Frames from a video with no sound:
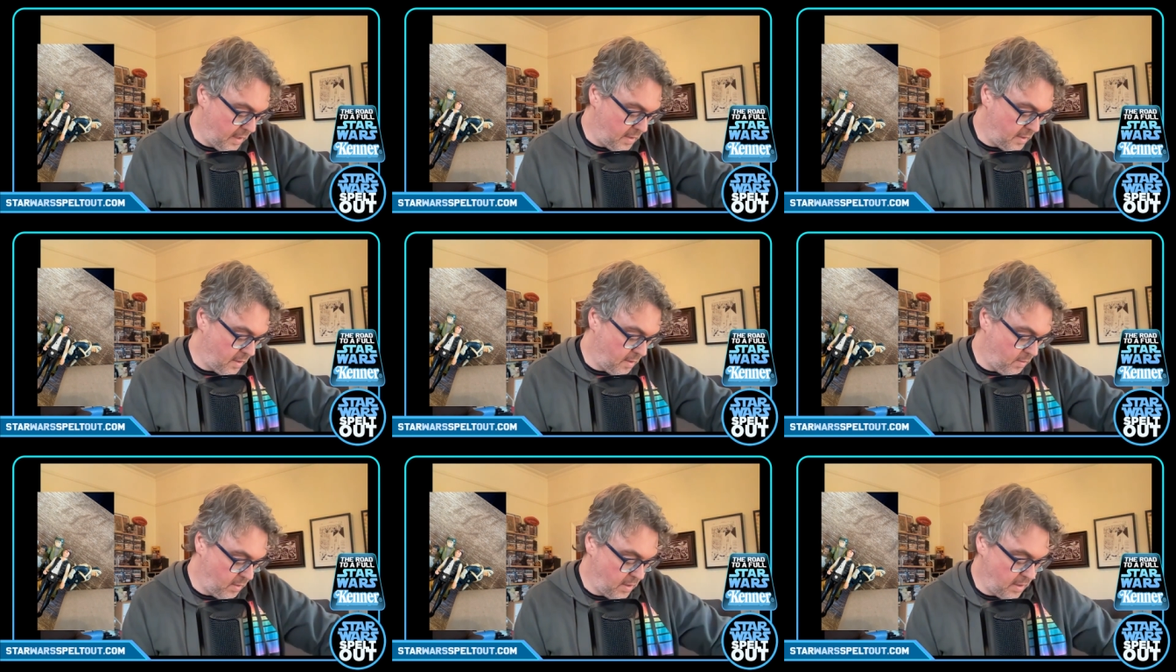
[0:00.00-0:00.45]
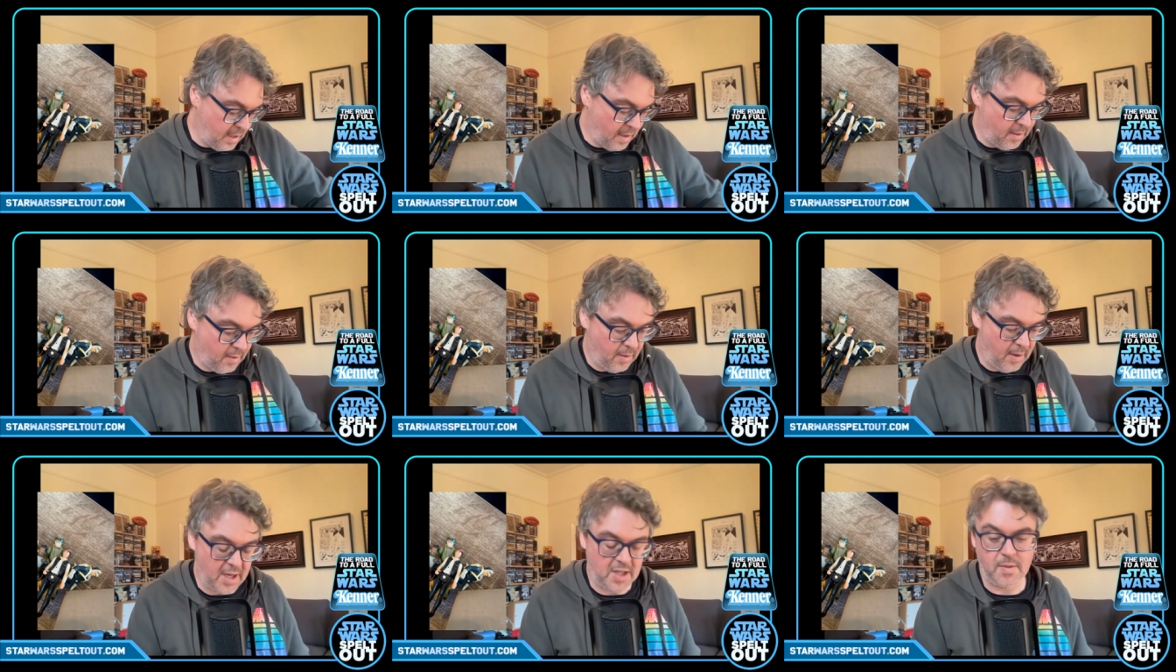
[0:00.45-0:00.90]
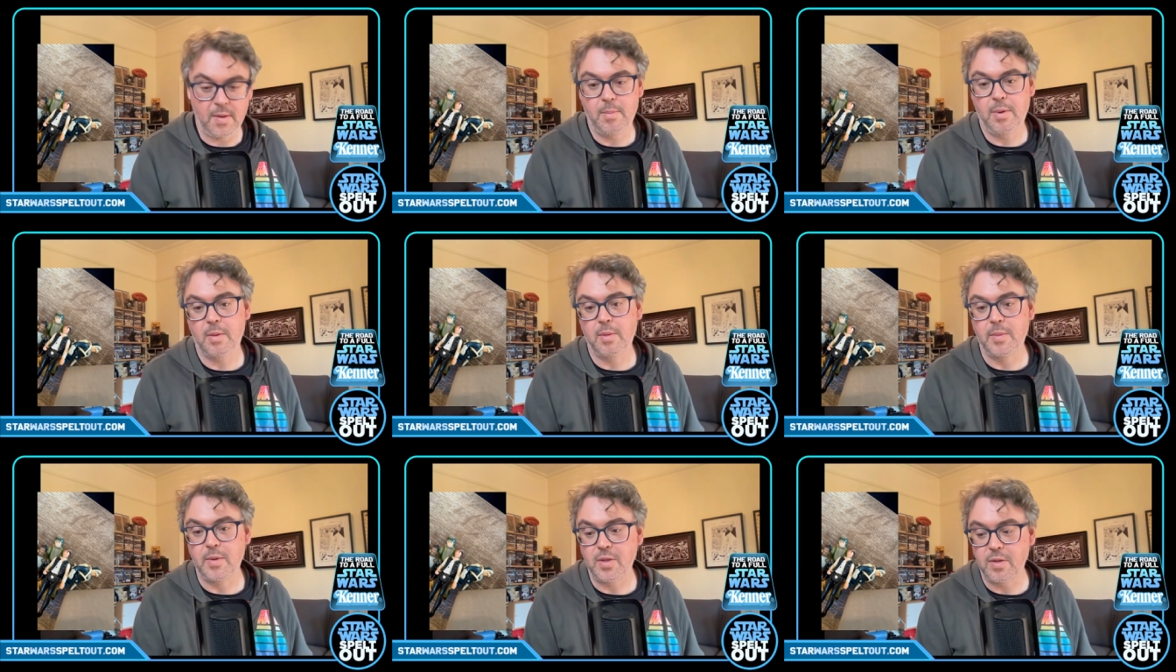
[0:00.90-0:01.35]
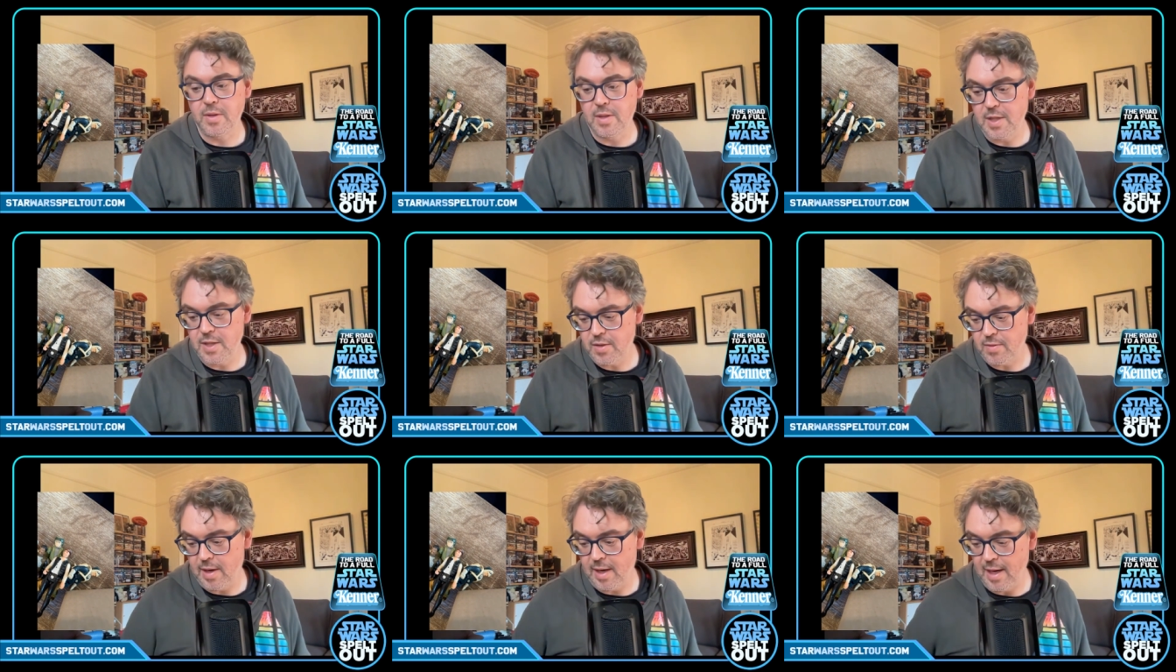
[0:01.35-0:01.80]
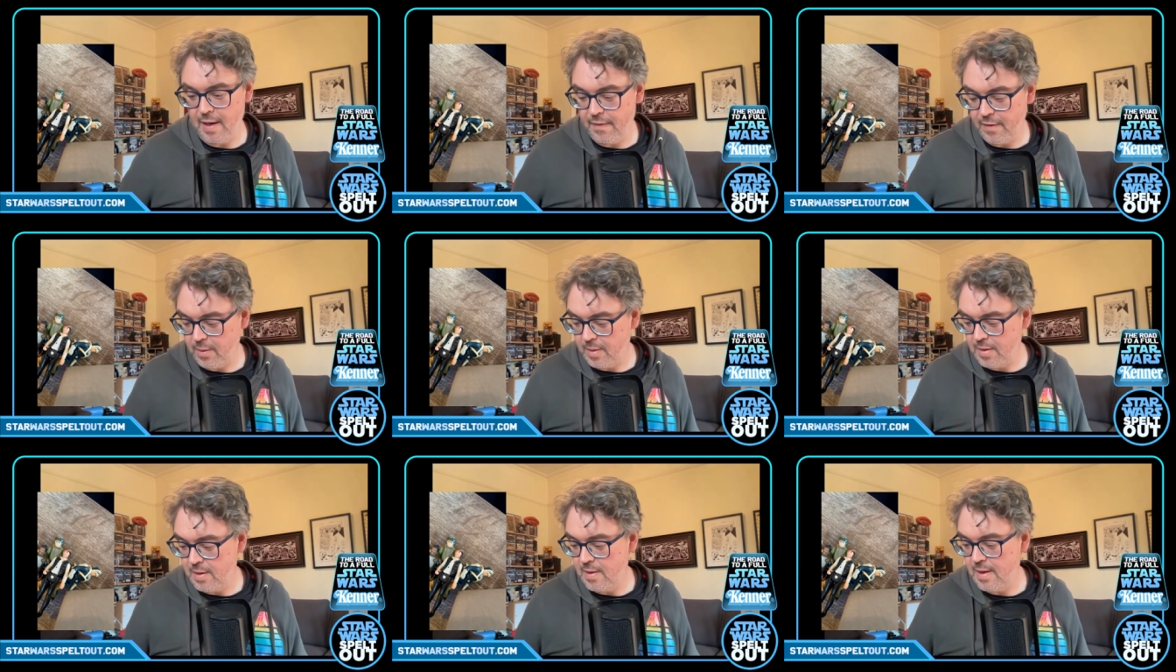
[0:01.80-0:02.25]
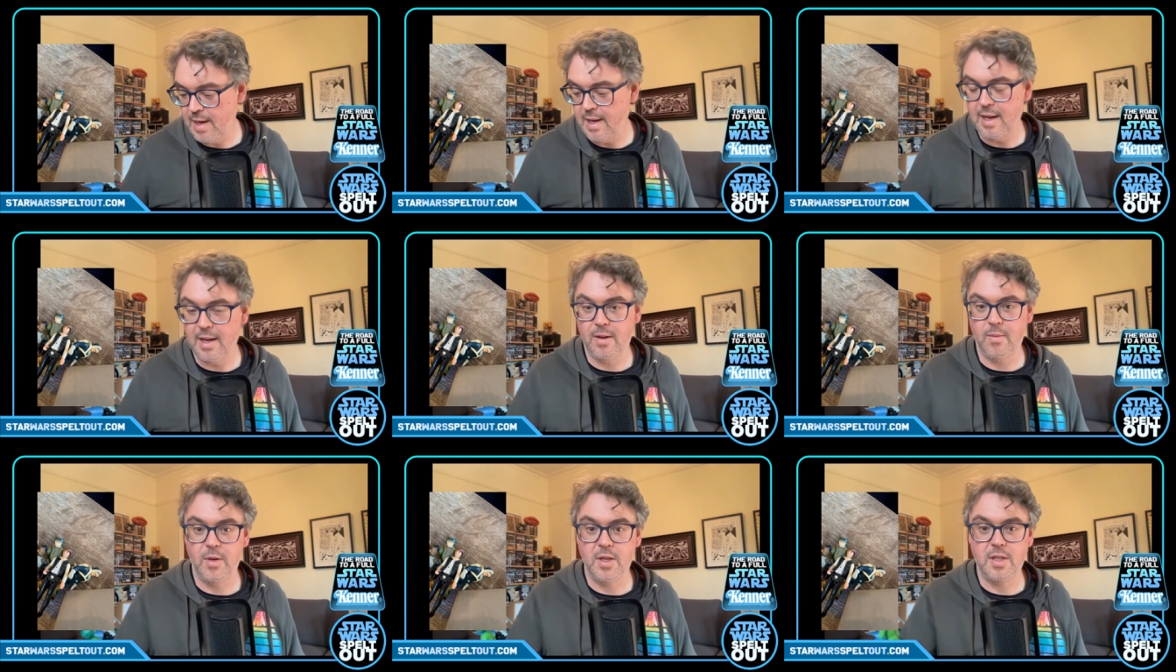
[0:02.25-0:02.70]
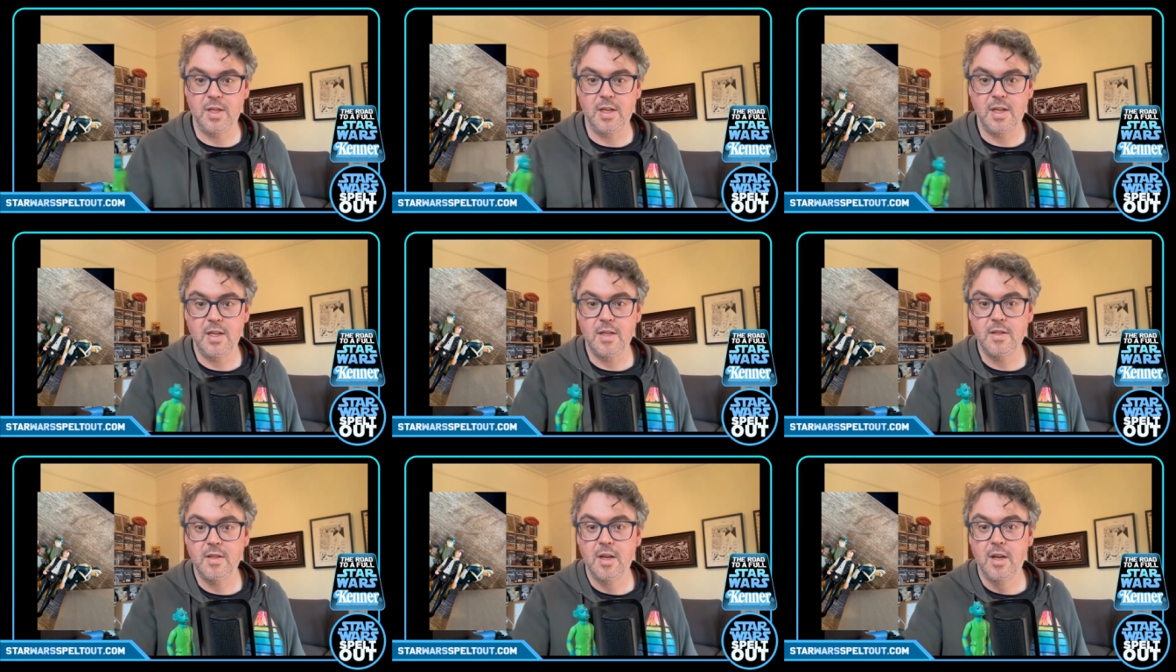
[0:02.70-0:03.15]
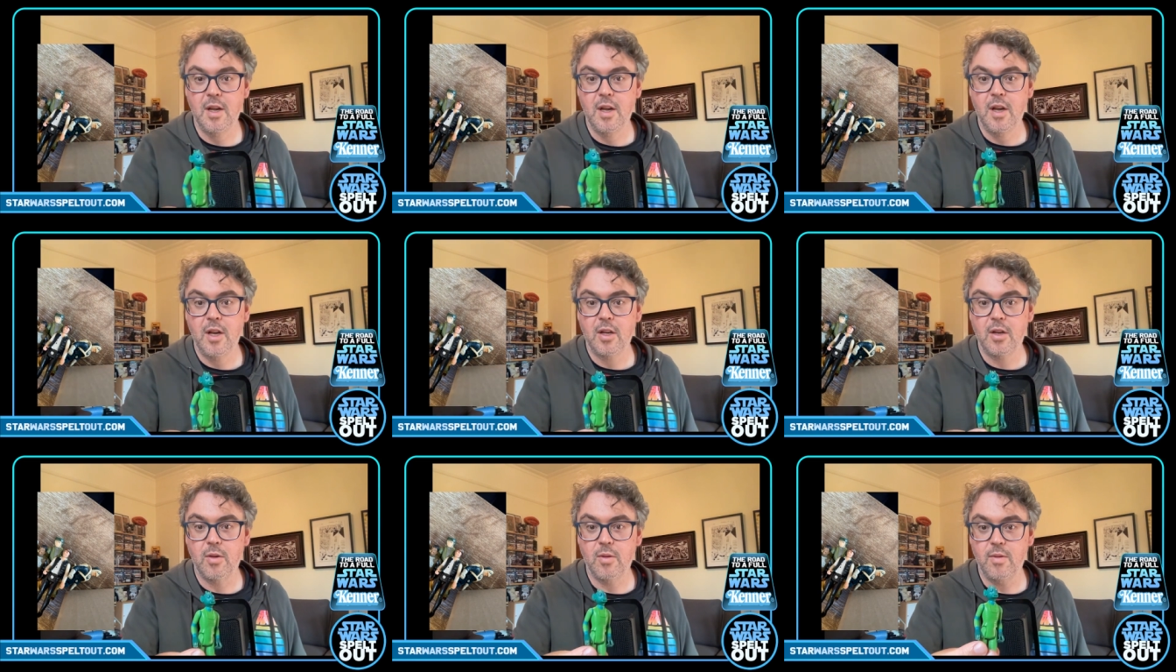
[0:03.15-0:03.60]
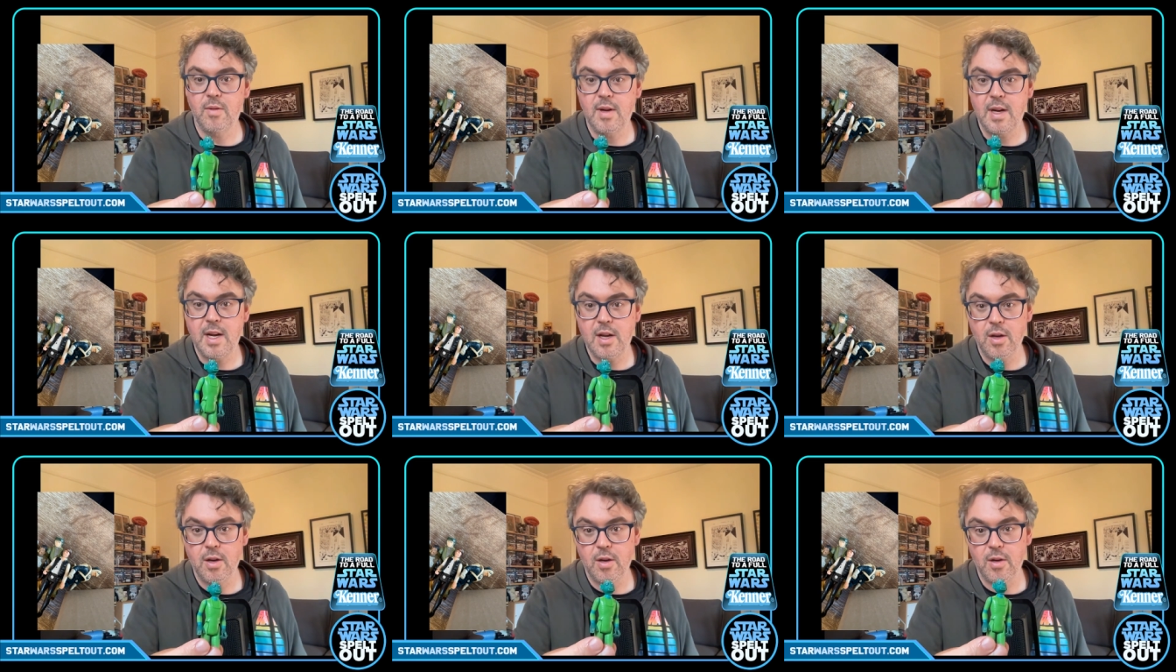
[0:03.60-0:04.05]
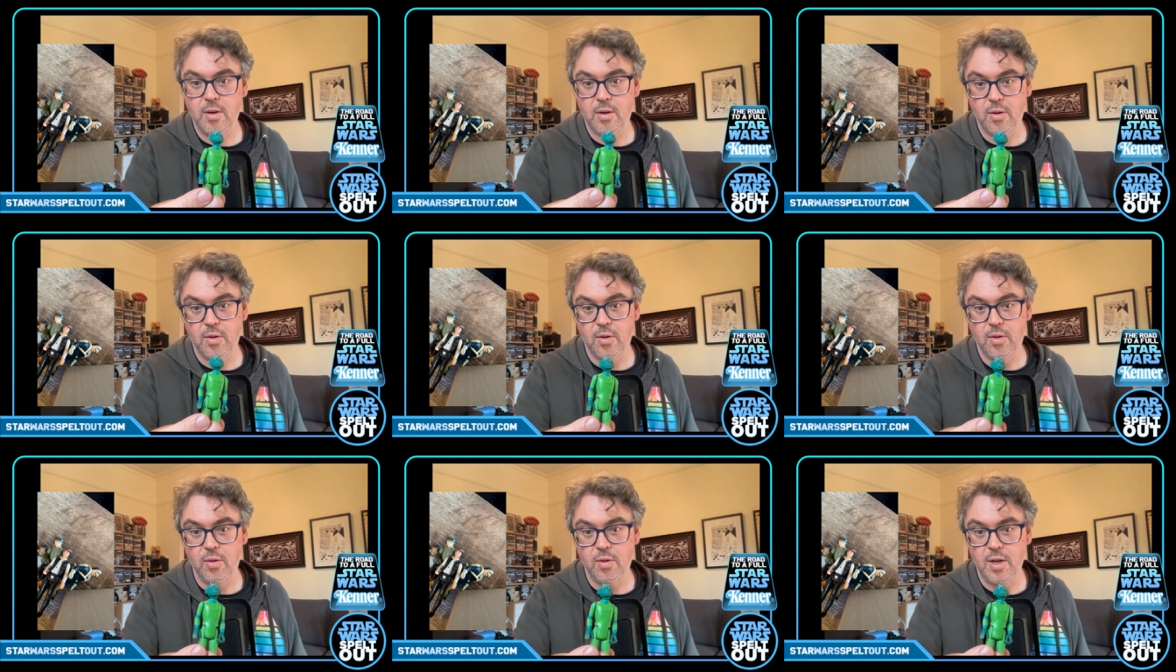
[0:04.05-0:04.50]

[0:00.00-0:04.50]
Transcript: so we'll just get through. Actually, we probably should do this straight after we do Han, which is Greedo.